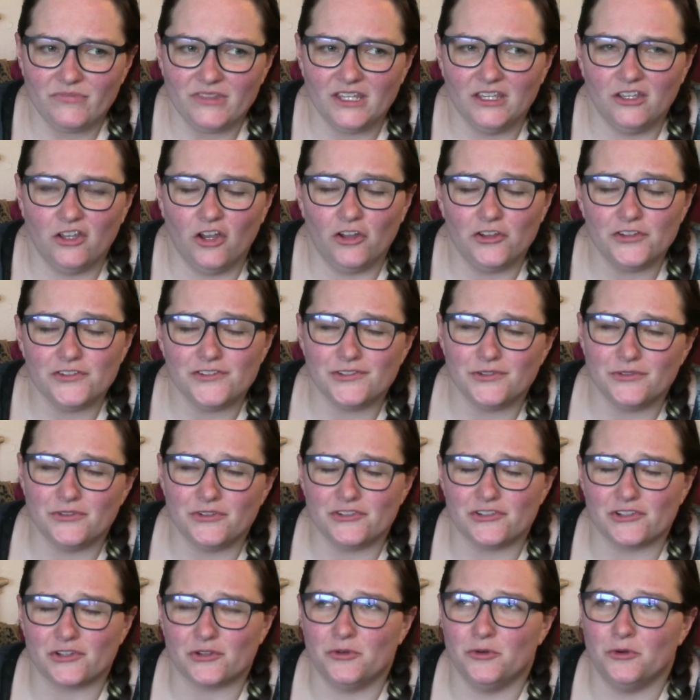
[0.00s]
Also,
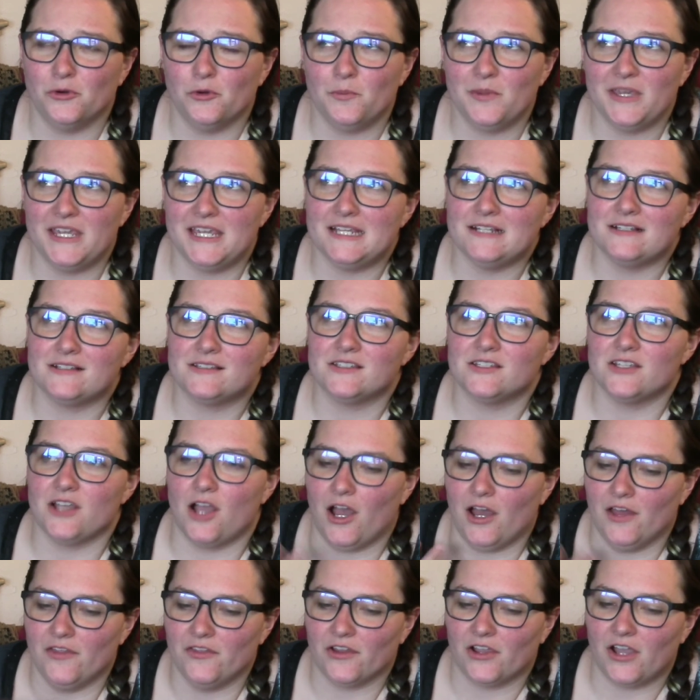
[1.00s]
there's a cool piece
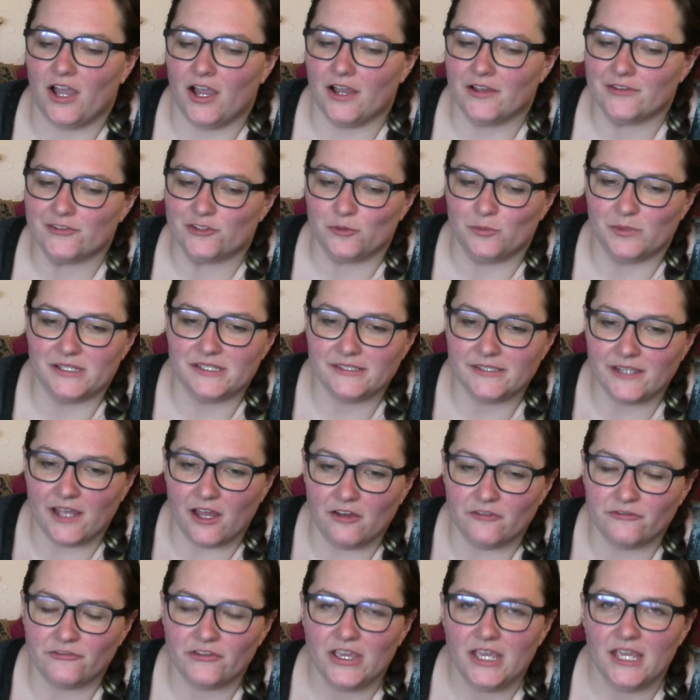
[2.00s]
on the costume
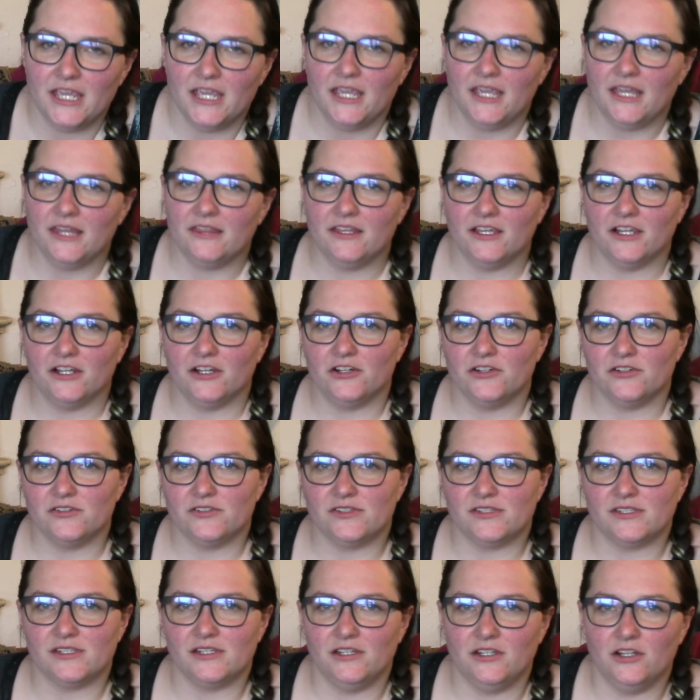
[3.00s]
itself.
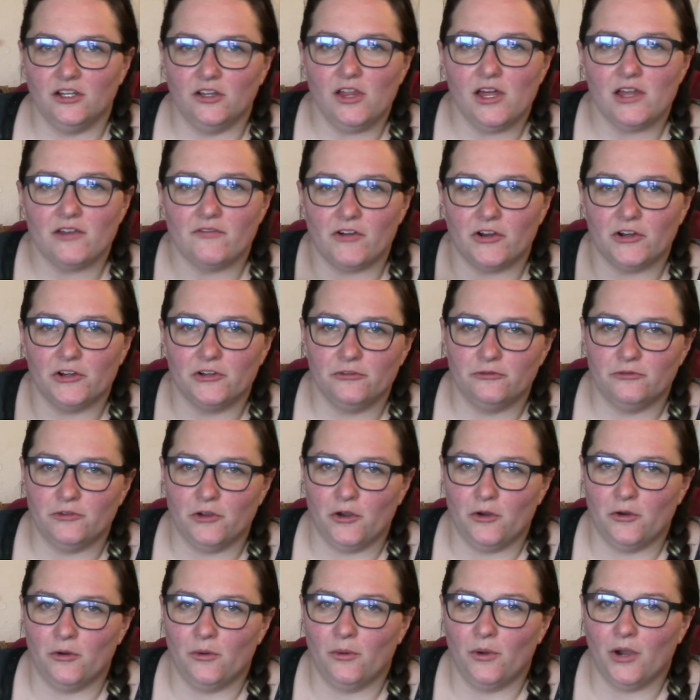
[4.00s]
There's, in a lot of Art
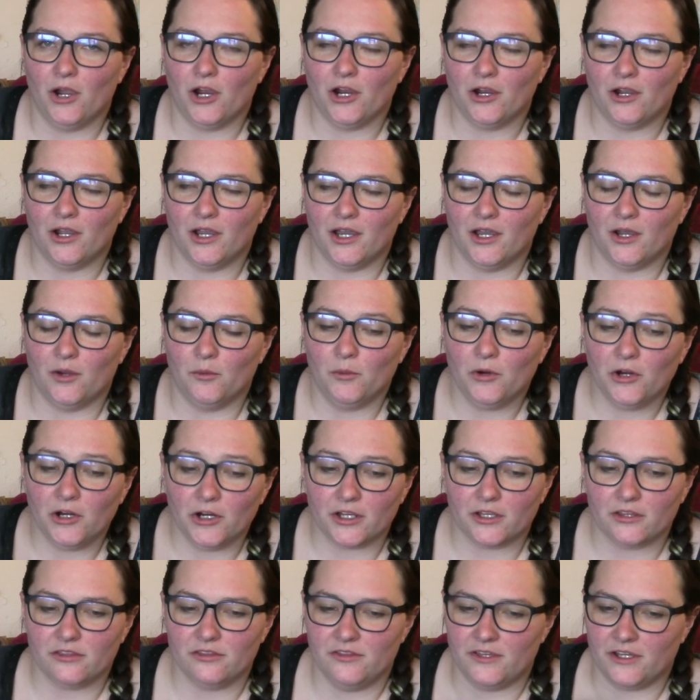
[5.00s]
Nouveau
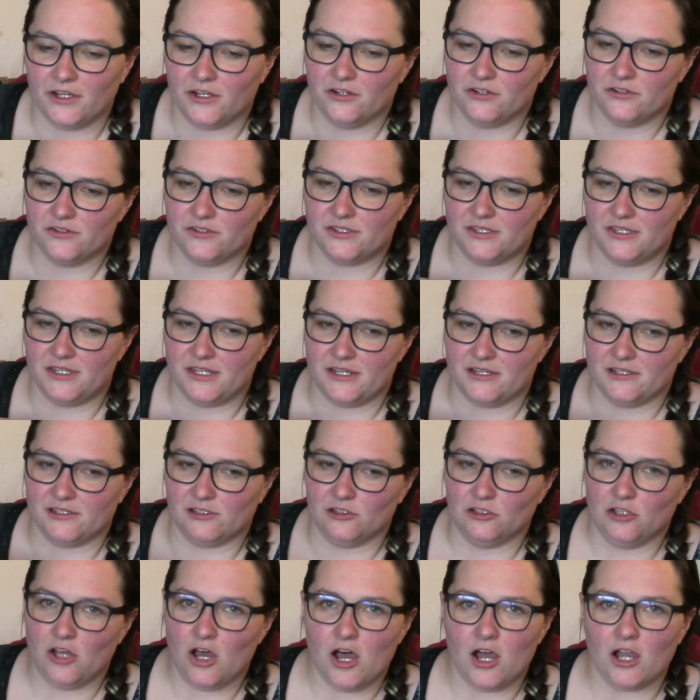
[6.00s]
work, there's these
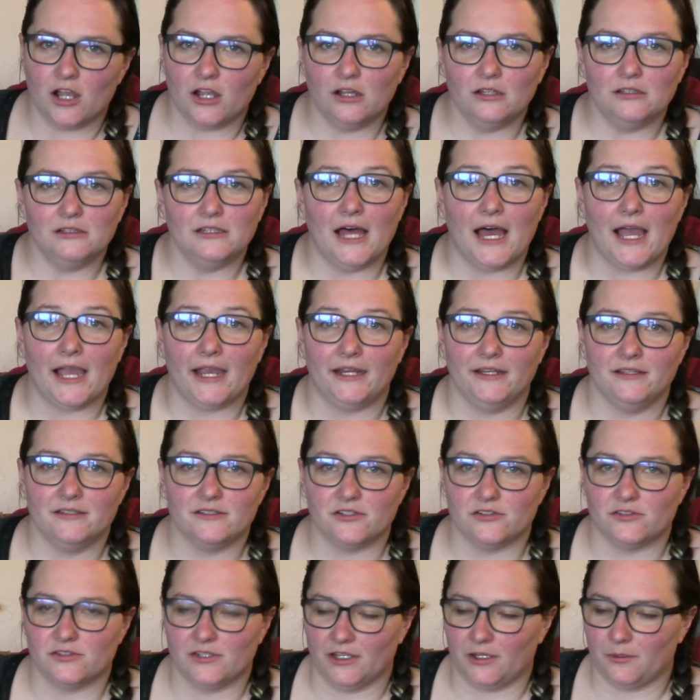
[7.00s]
long
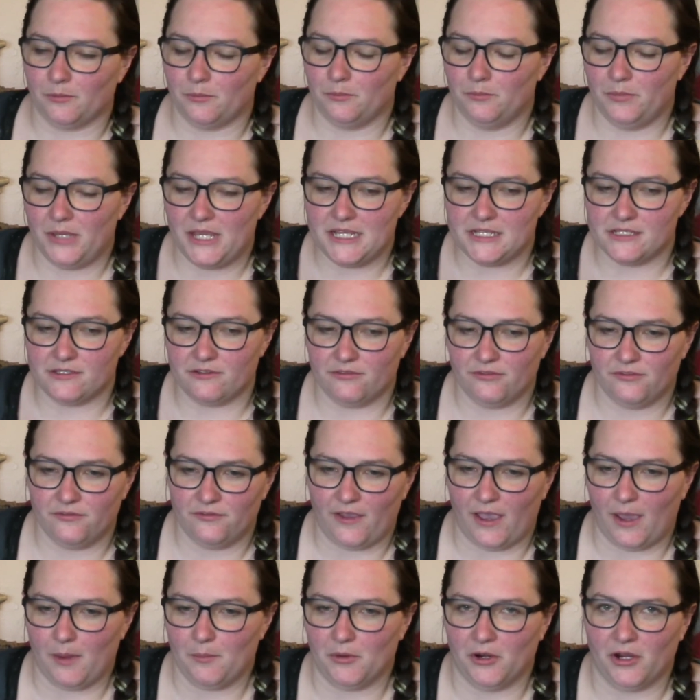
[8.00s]
lines. There's like a piece of
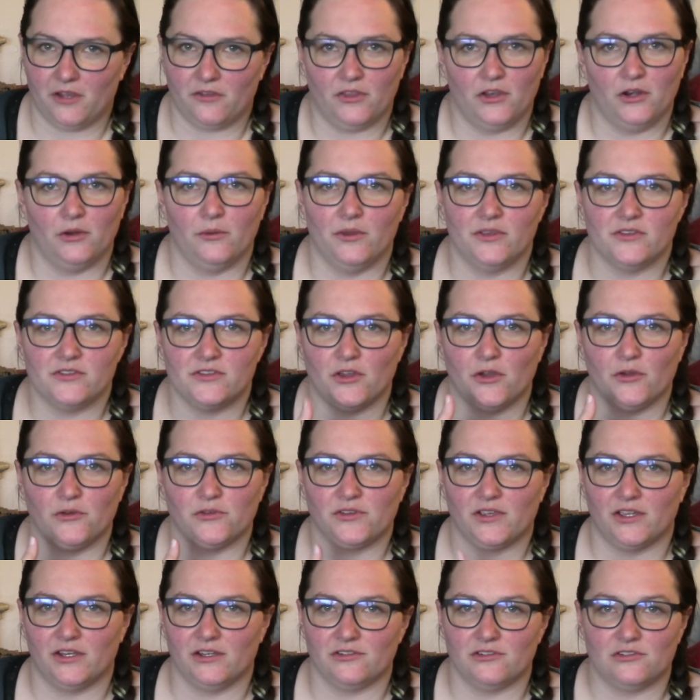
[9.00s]
fabric that always goes
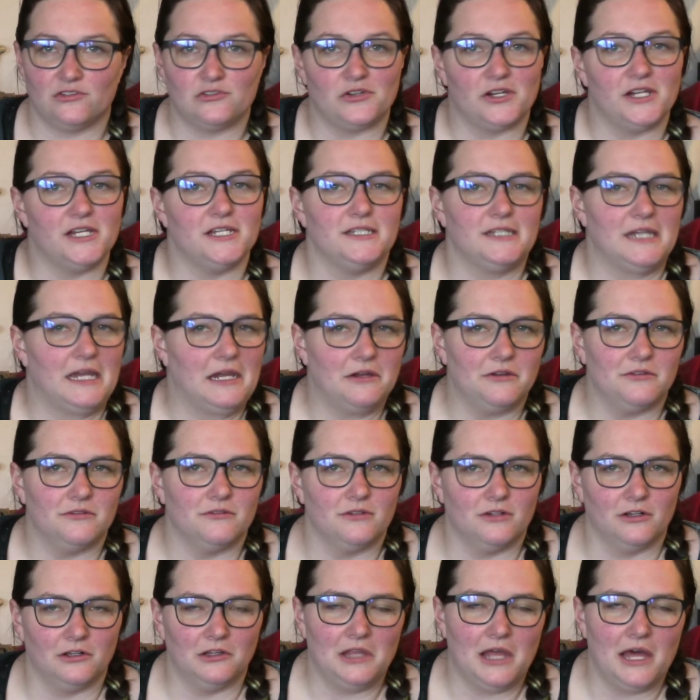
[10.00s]
kind of straight down
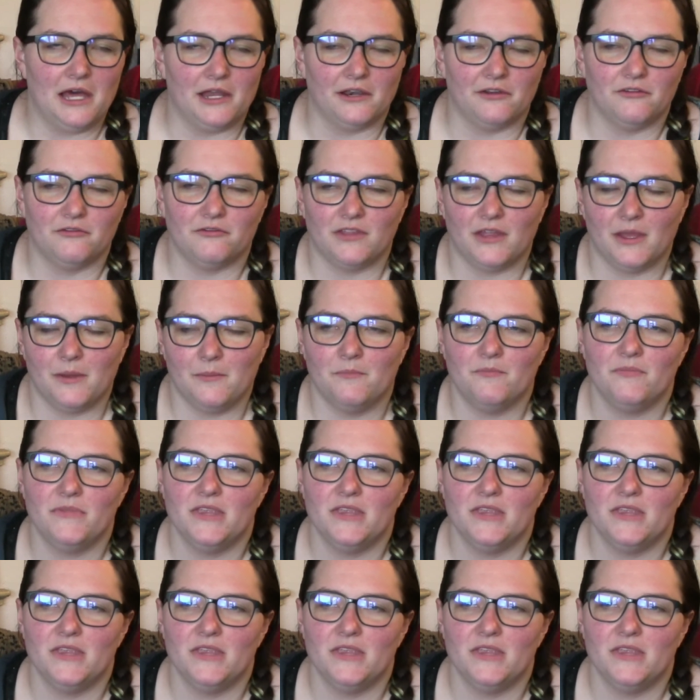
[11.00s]
in a lot of them.